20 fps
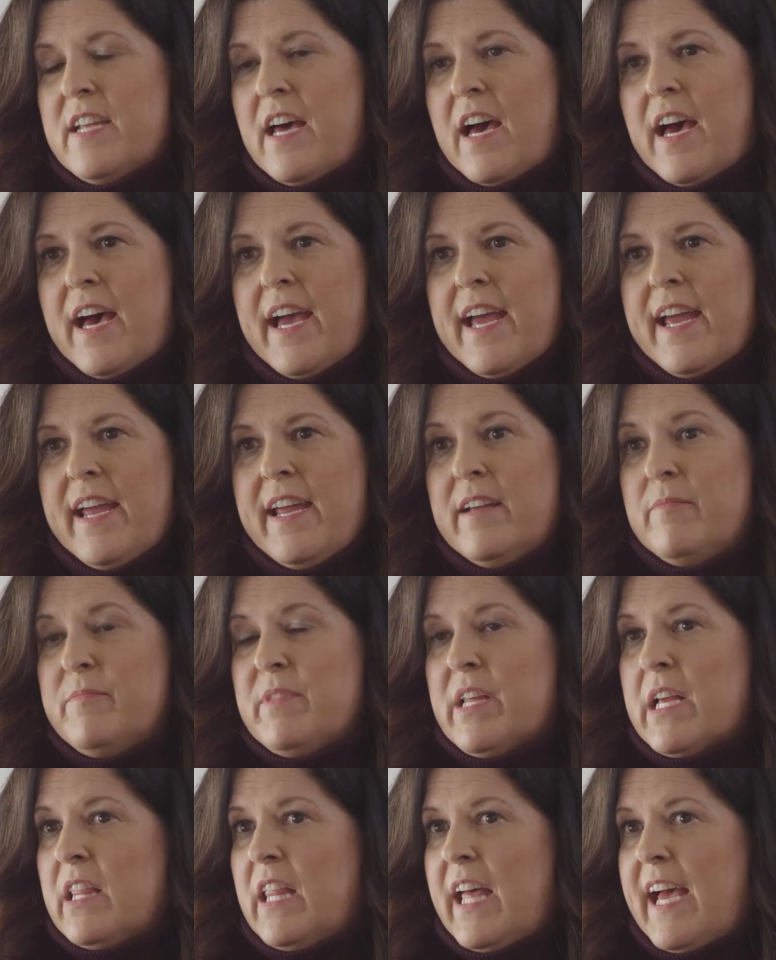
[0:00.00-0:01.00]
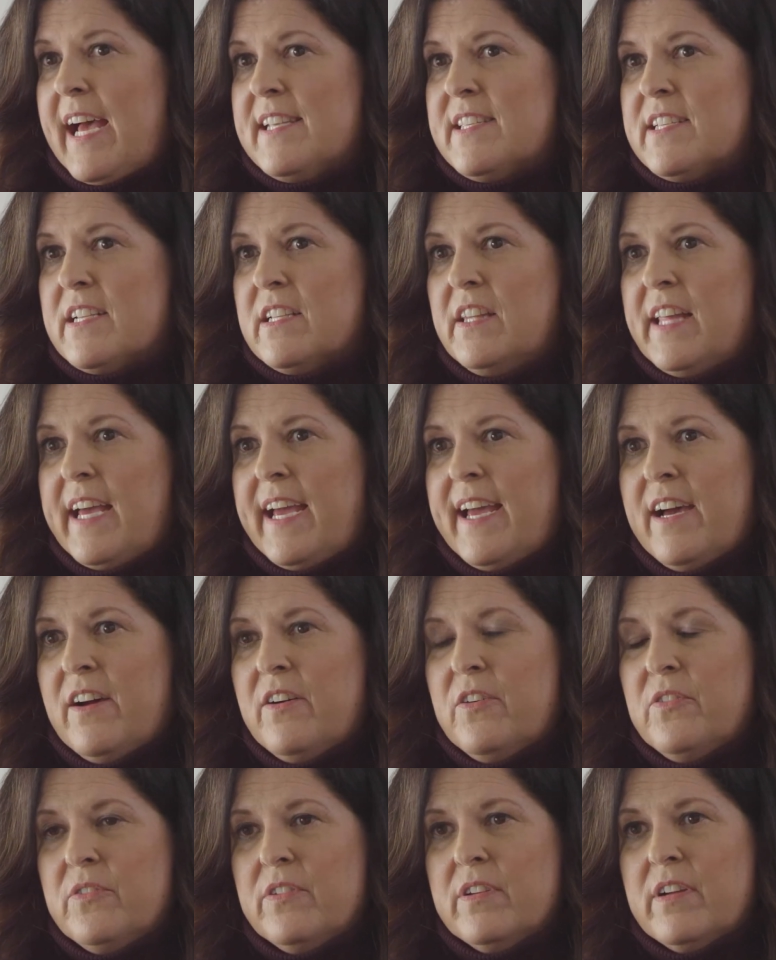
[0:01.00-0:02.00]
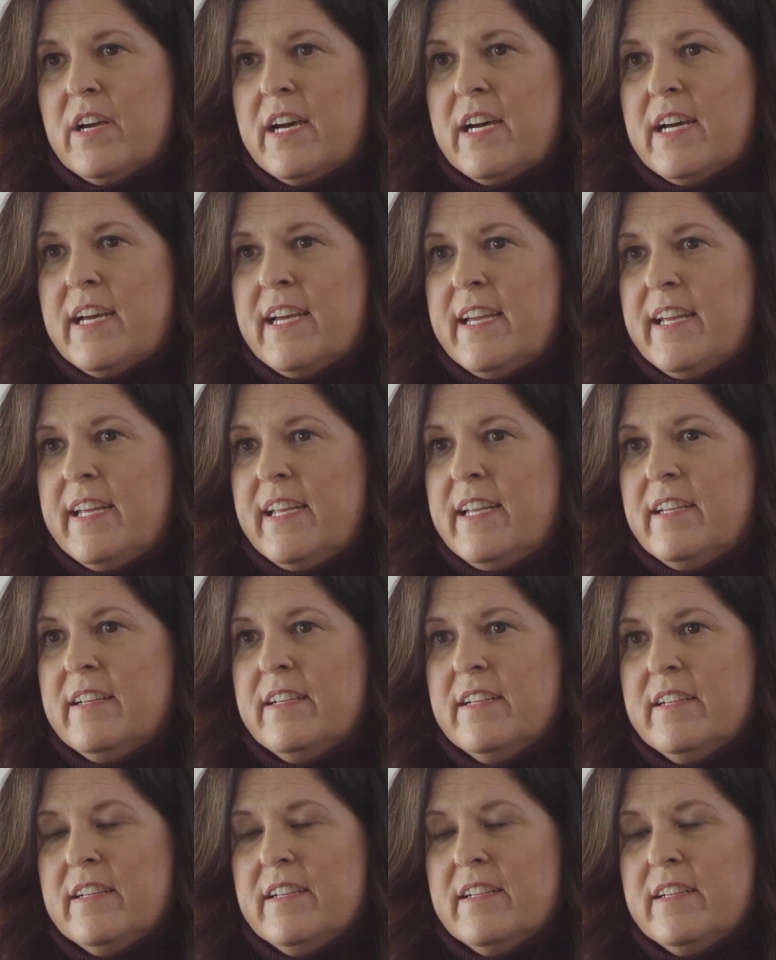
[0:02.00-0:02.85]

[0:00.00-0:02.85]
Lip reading: I am the class clown, I